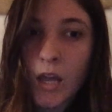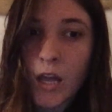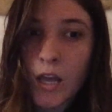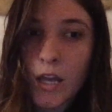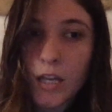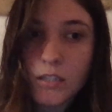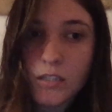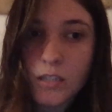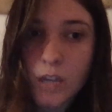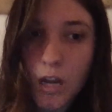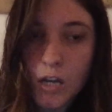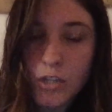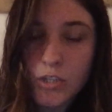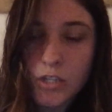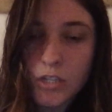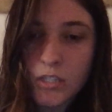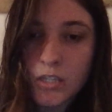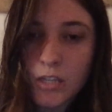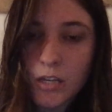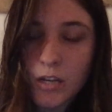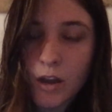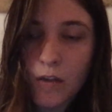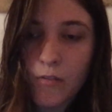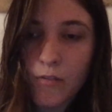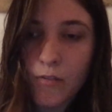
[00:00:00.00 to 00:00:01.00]
it's not just
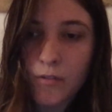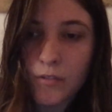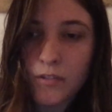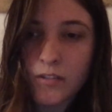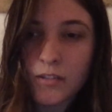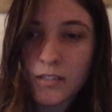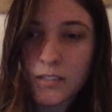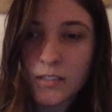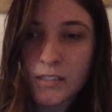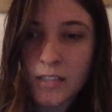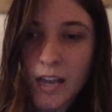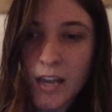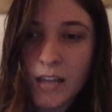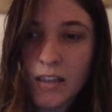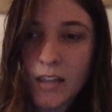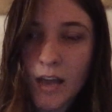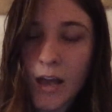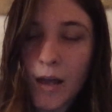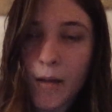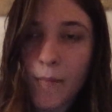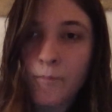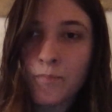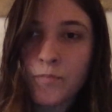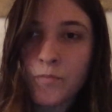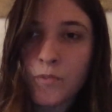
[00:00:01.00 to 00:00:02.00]
enough to say
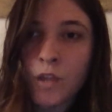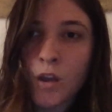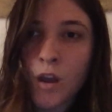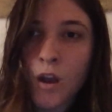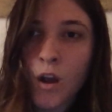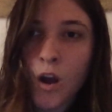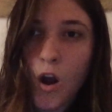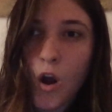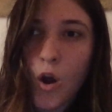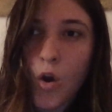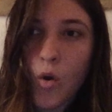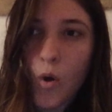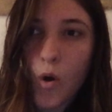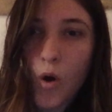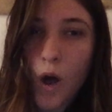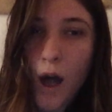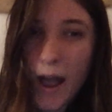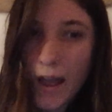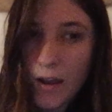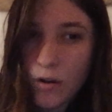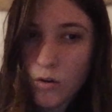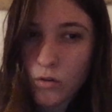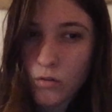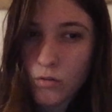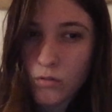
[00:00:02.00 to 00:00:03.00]
that, oh, well,
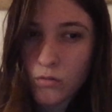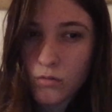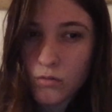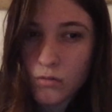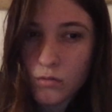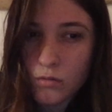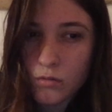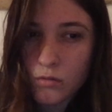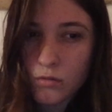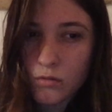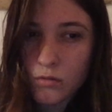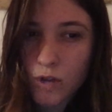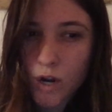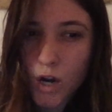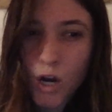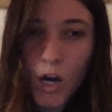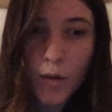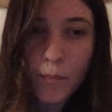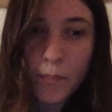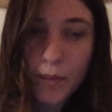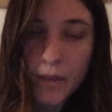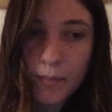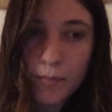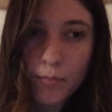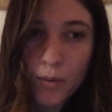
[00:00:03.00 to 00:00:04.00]
I don't
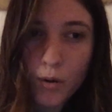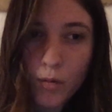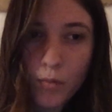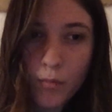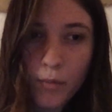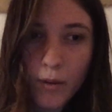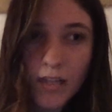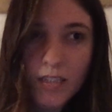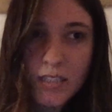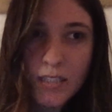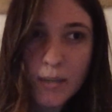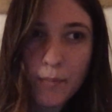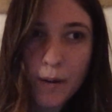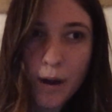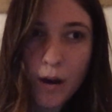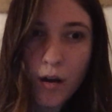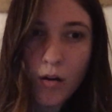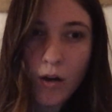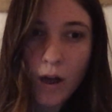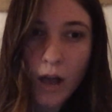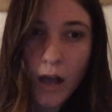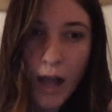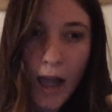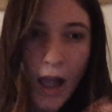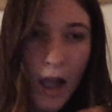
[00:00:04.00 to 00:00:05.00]
hurt people, but it's
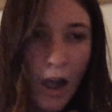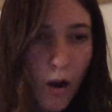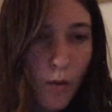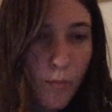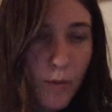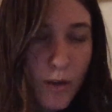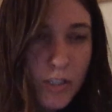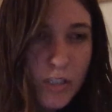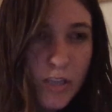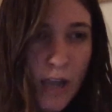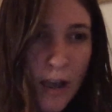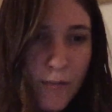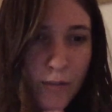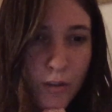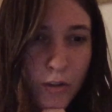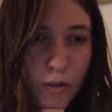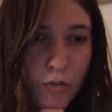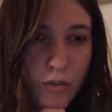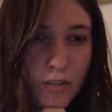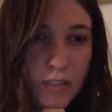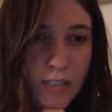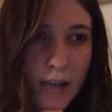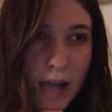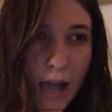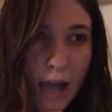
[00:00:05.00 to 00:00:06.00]
about how much have you
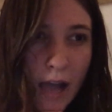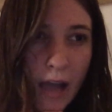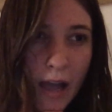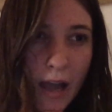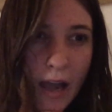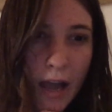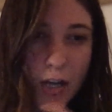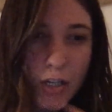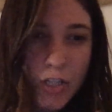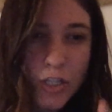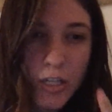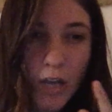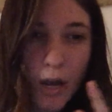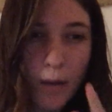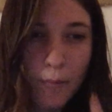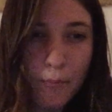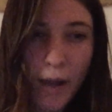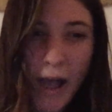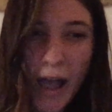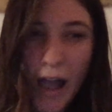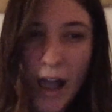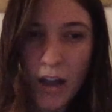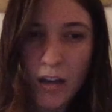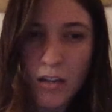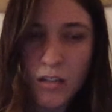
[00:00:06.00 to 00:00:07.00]
sat and actually
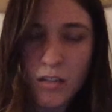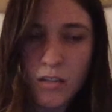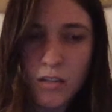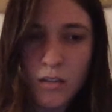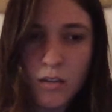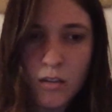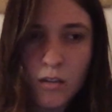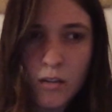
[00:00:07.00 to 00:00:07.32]
unpacked